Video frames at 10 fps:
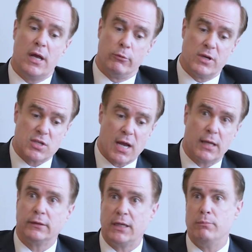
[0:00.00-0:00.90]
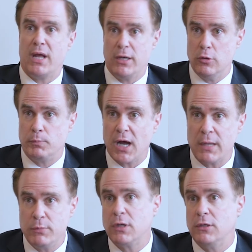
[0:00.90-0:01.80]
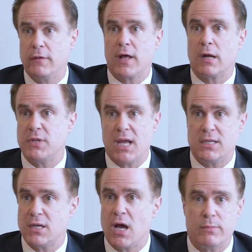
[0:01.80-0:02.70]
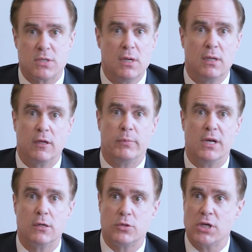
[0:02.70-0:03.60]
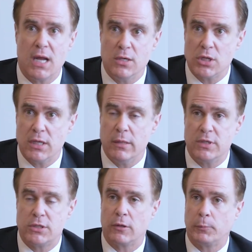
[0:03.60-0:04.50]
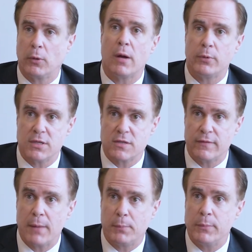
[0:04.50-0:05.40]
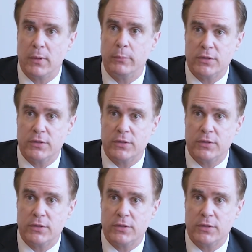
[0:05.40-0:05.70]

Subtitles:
and recycled it and made new pipe, you could do that up to 8 times. There'd be no change in the material properties of that piping